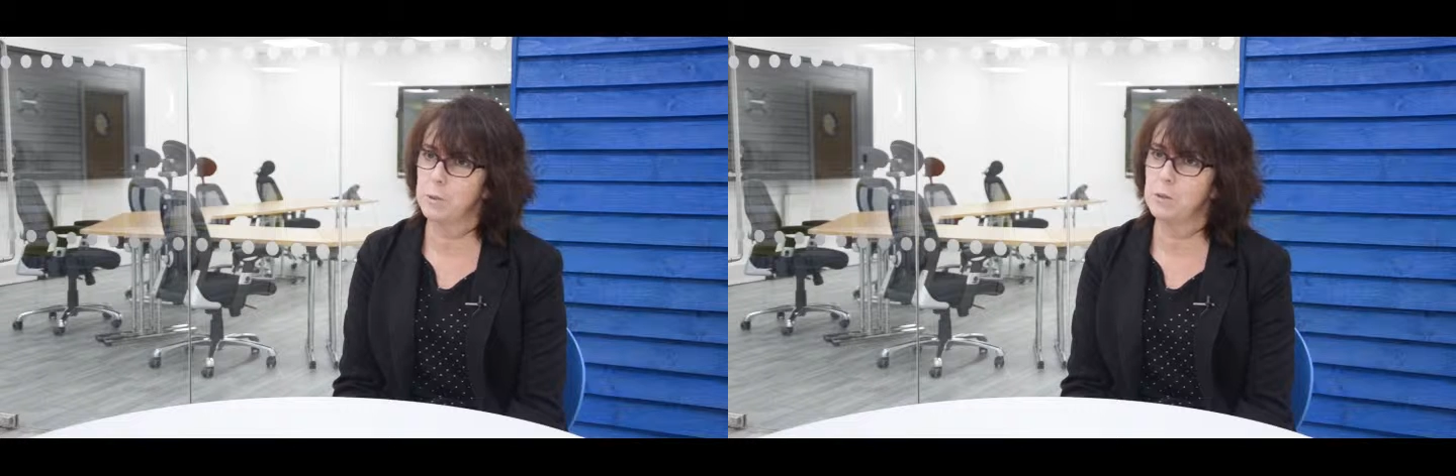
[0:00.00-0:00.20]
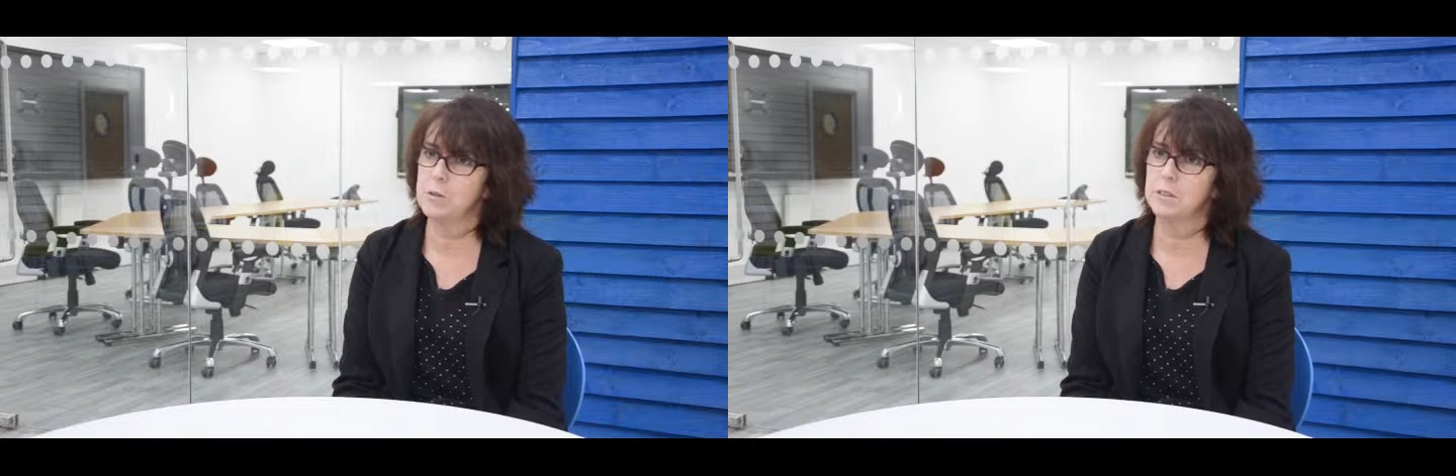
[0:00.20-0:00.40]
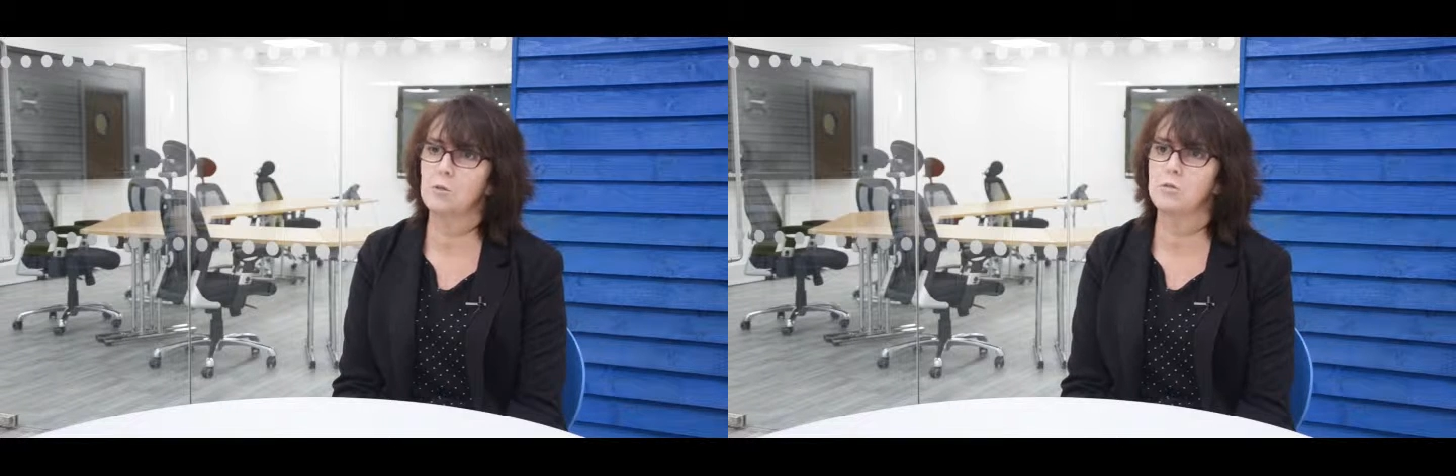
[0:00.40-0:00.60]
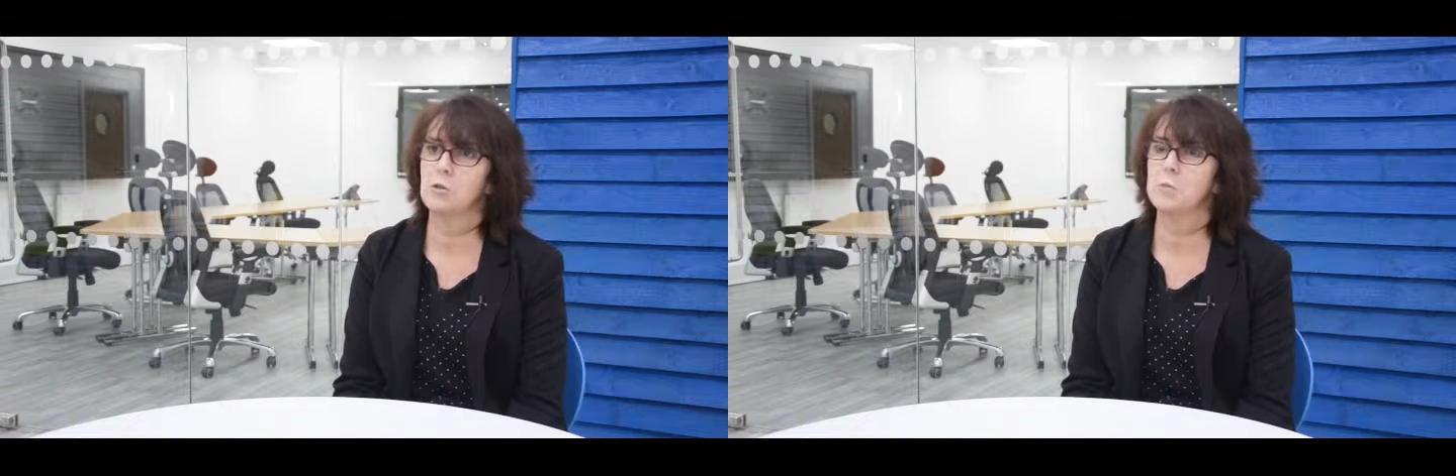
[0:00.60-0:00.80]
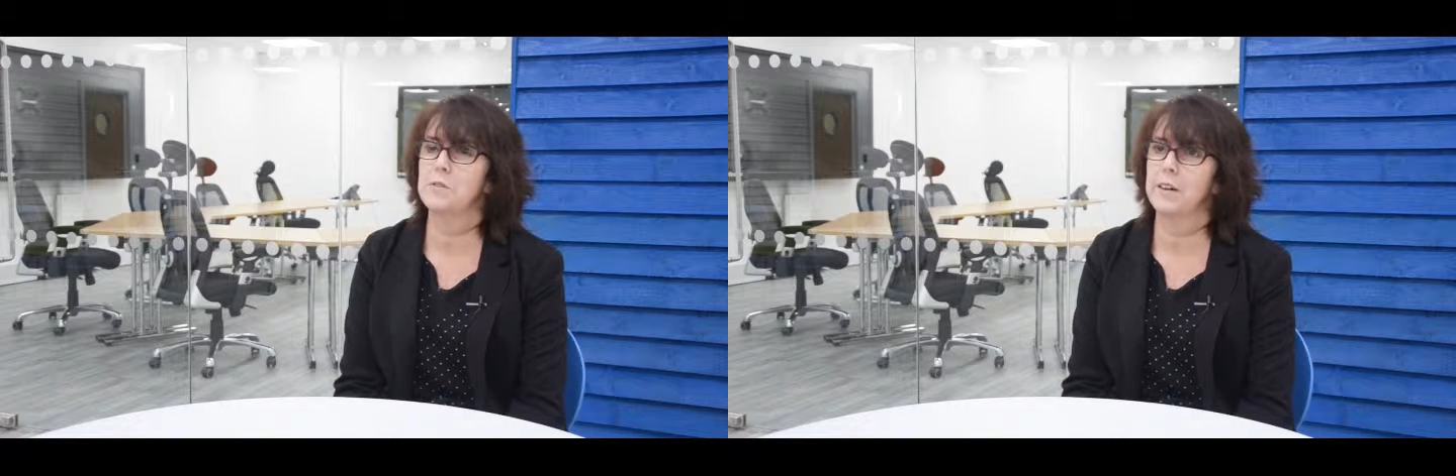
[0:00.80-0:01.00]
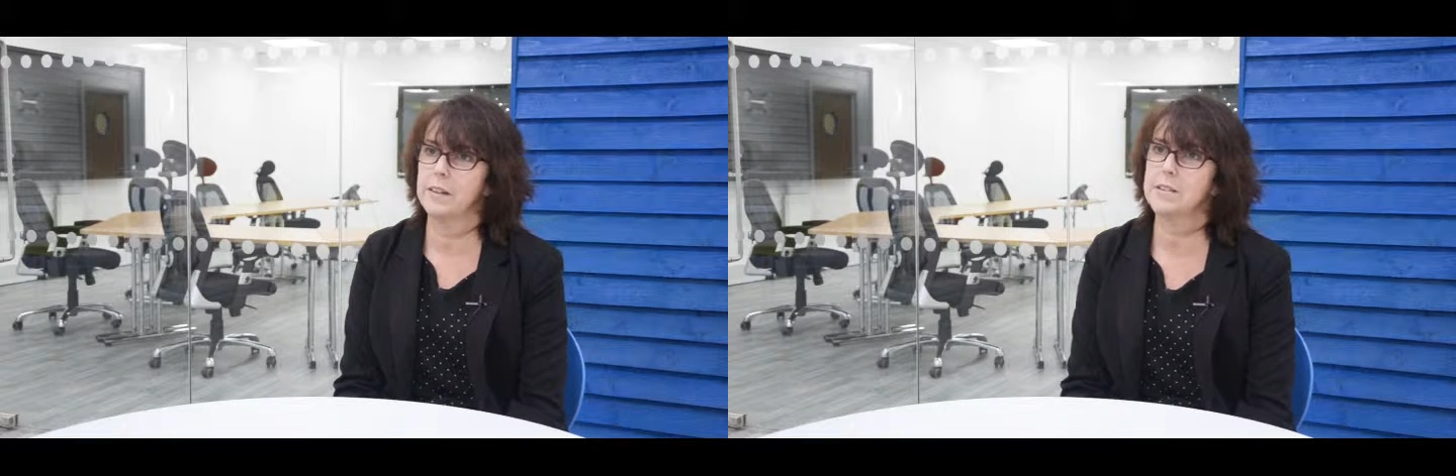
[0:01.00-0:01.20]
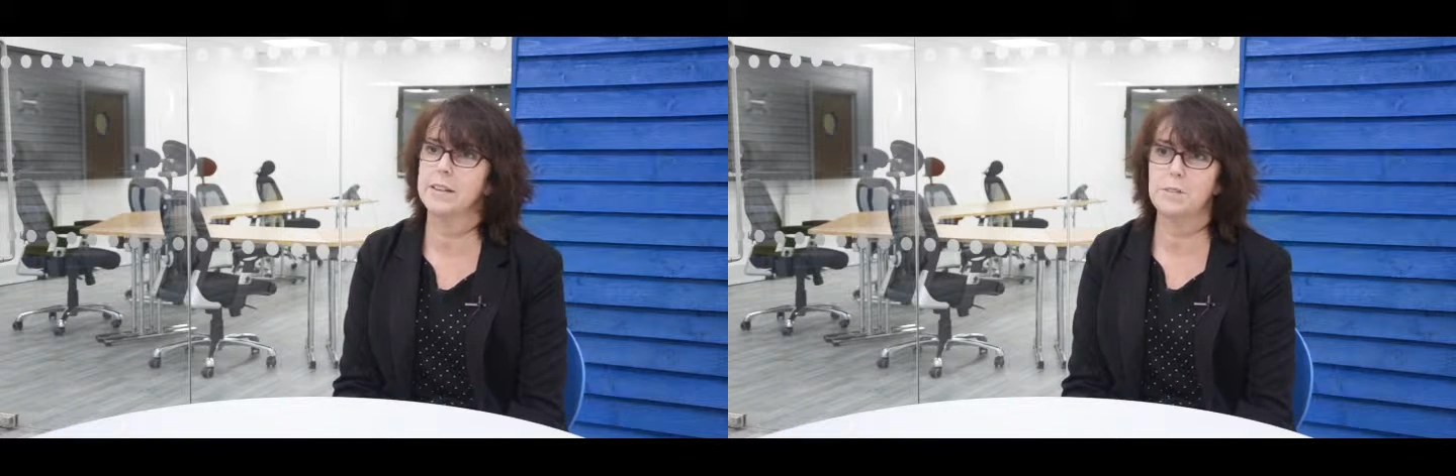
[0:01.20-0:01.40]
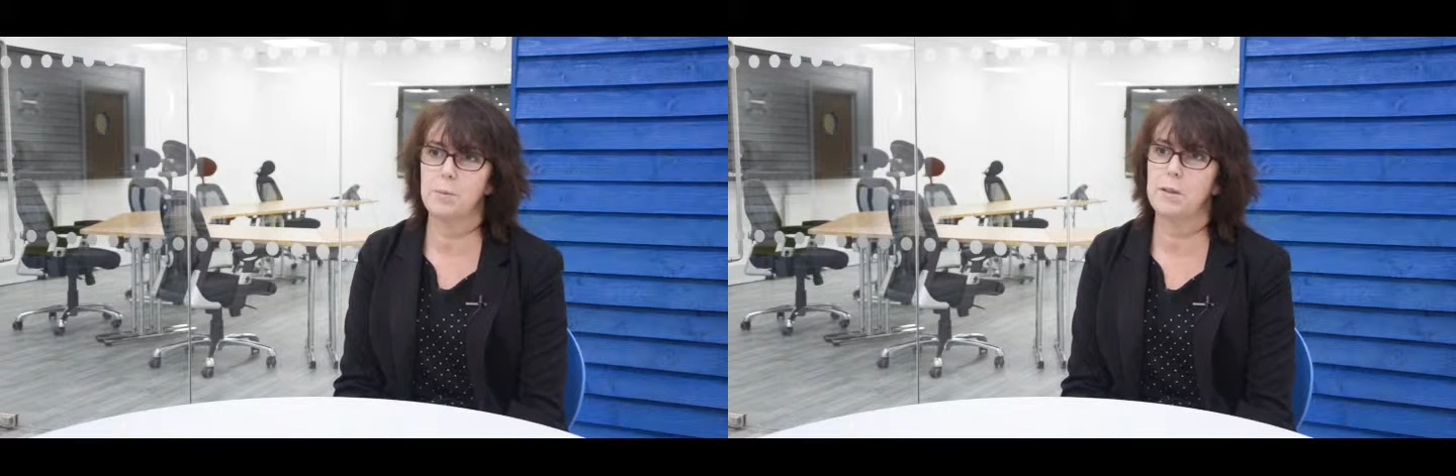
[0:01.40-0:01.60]
abuse and all forms of violence
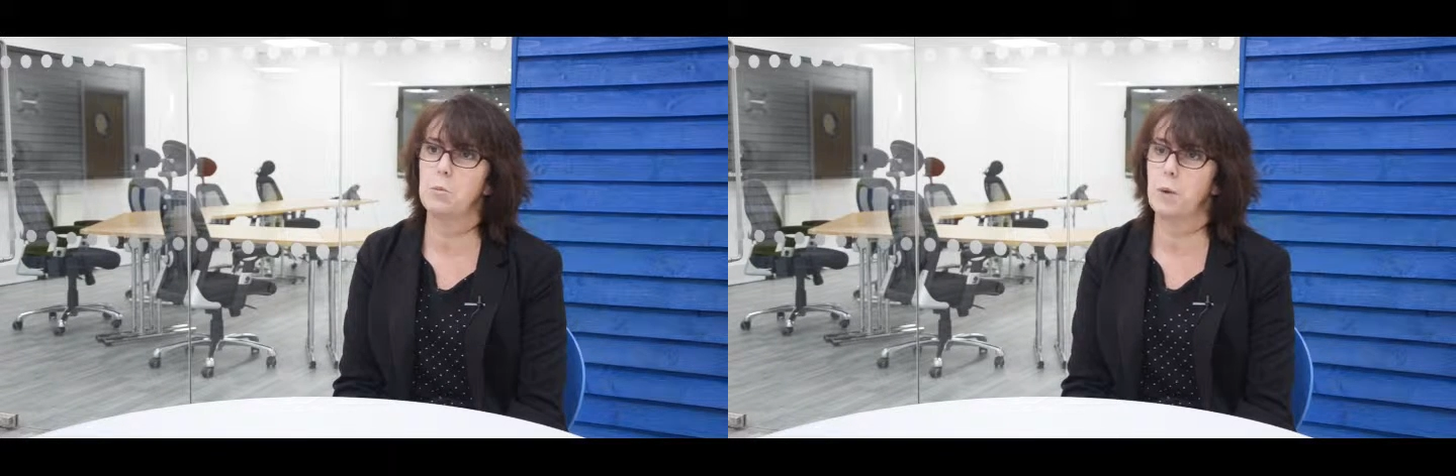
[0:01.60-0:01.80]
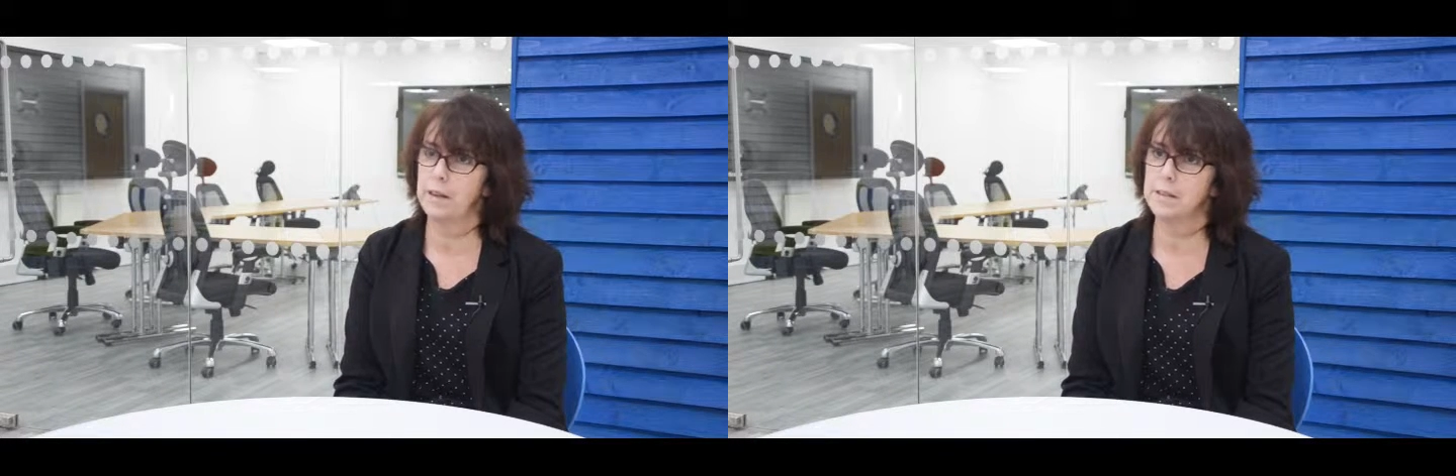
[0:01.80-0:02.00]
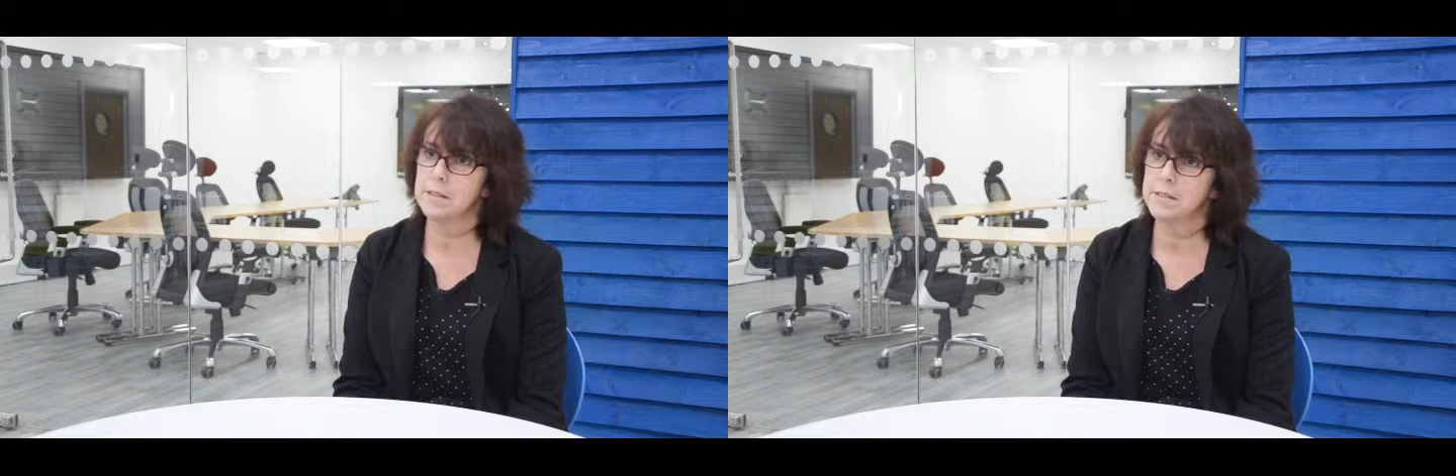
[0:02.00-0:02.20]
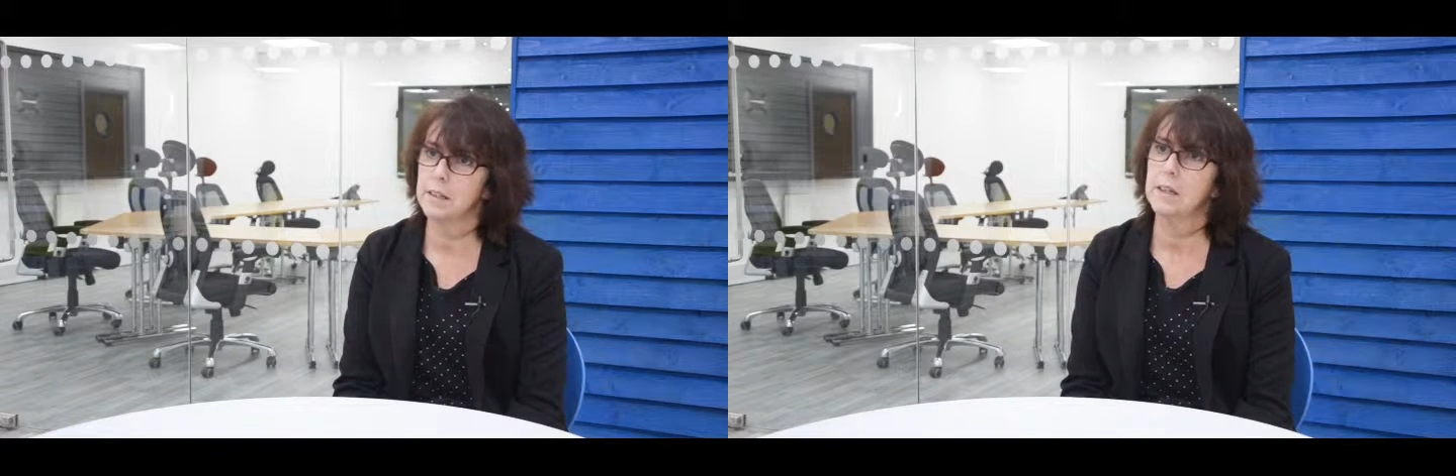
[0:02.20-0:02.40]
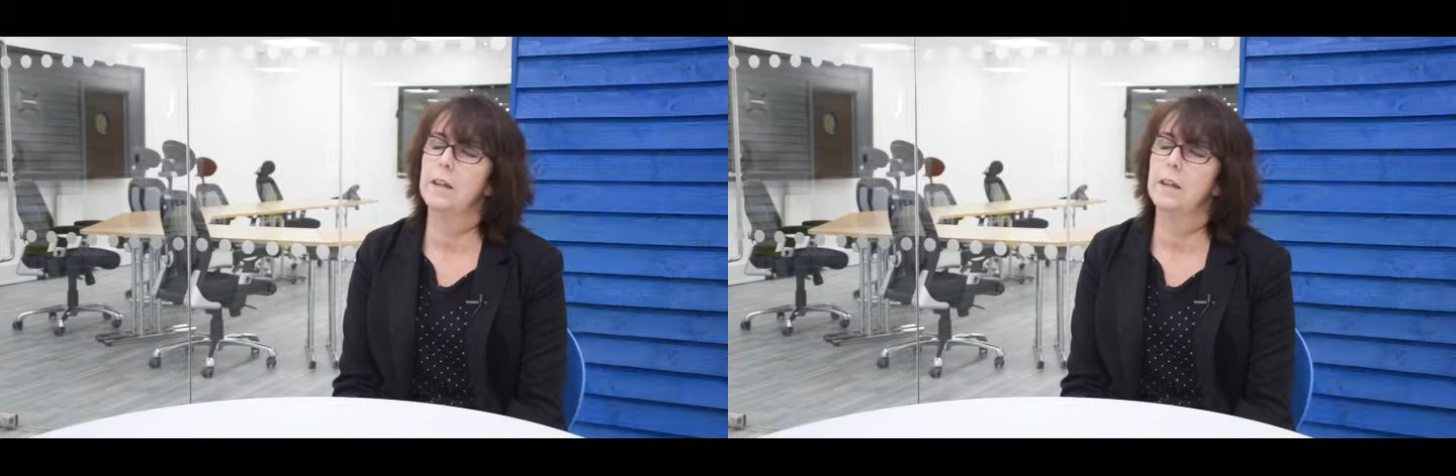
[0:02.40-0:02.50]
against women in Wales.